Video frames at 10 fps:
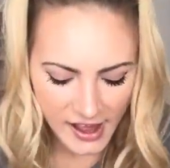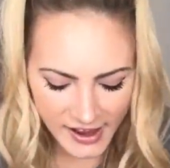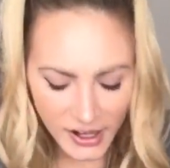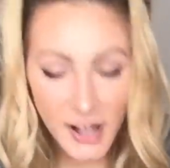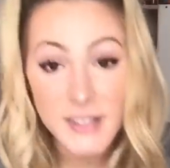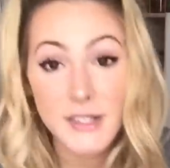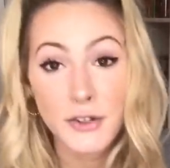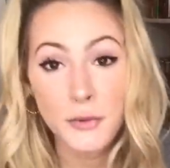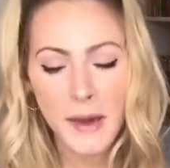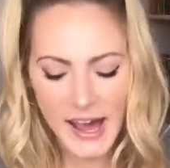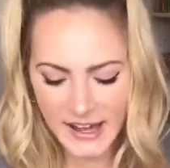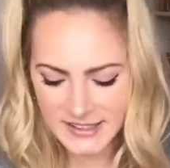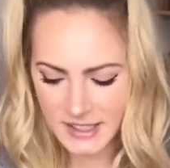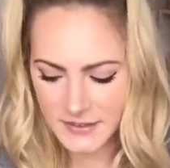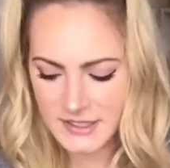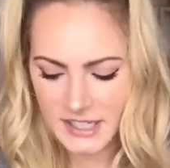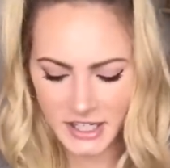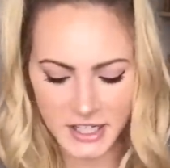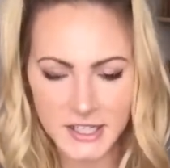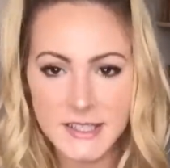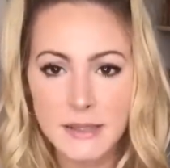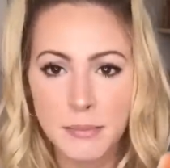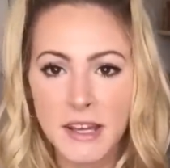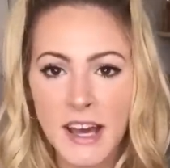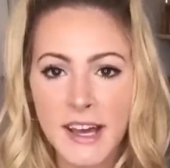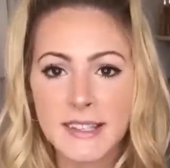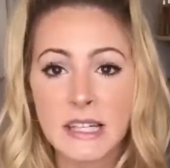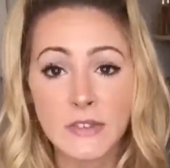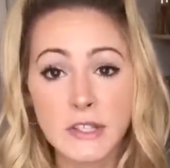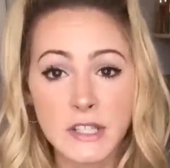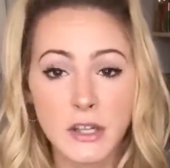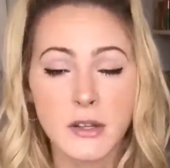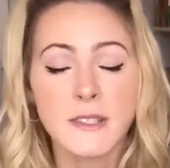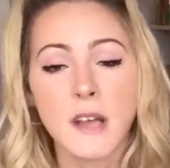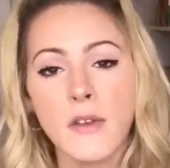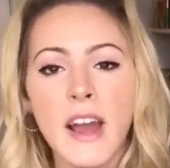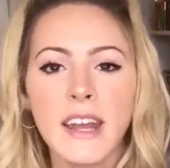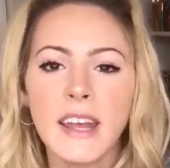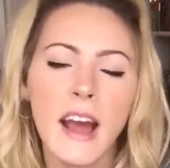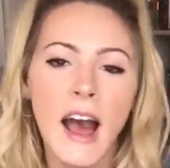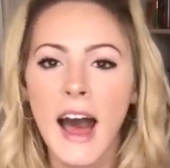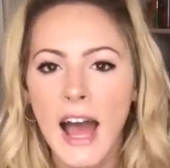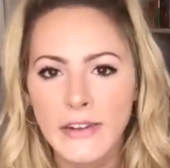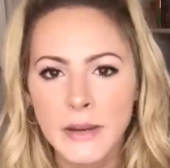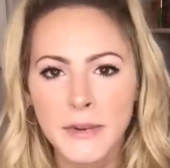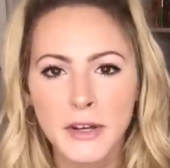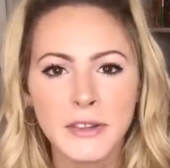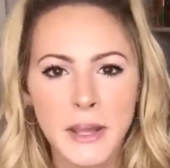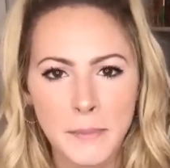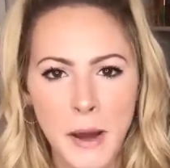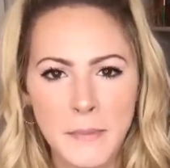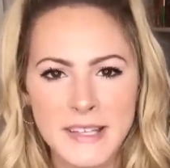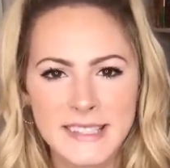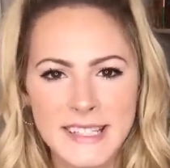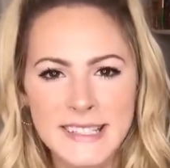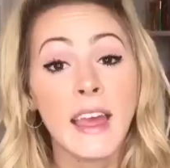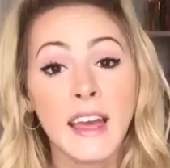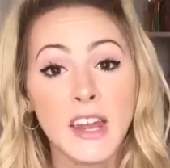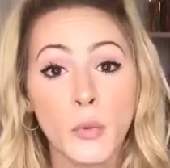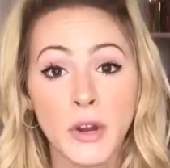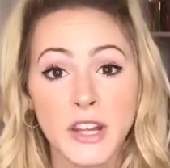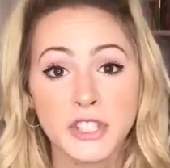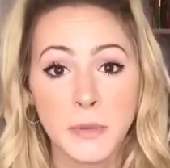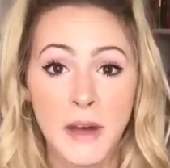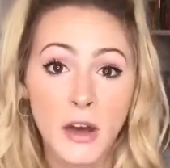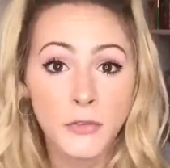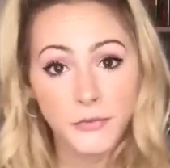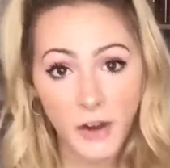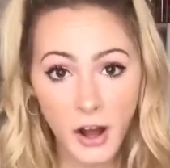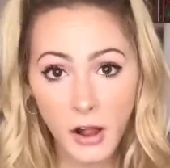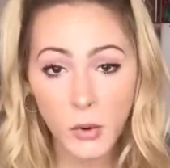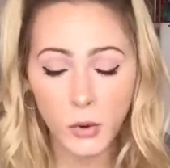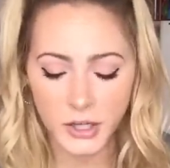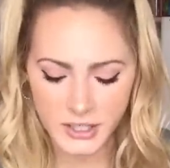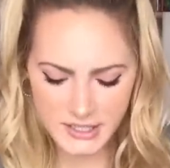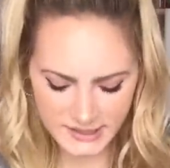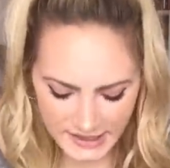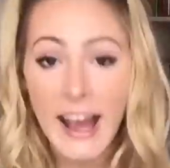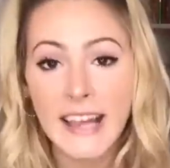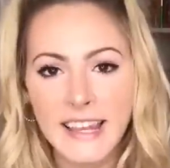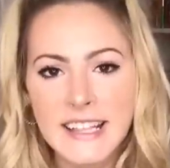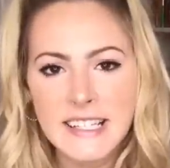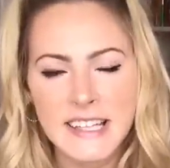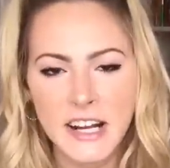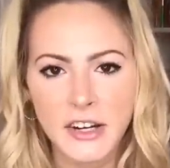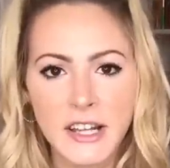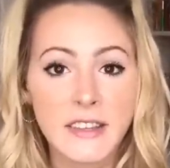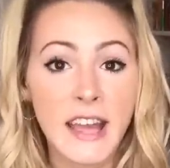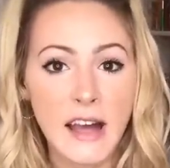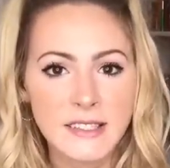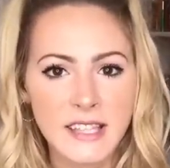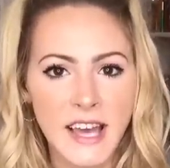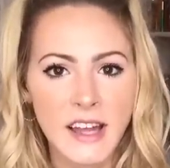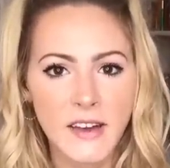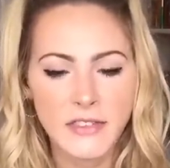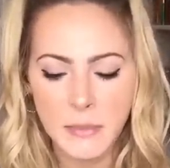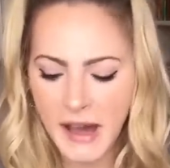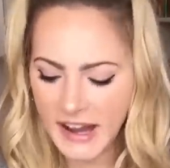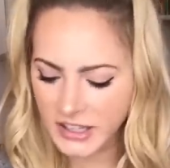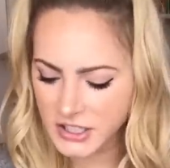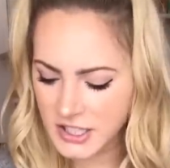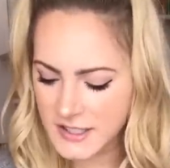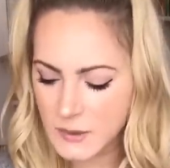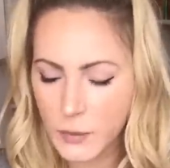I got two packs of stickers because if you didn't know this already, I run my own lip balm business and when I ship out fall orders, I like to decorate the outside of the packages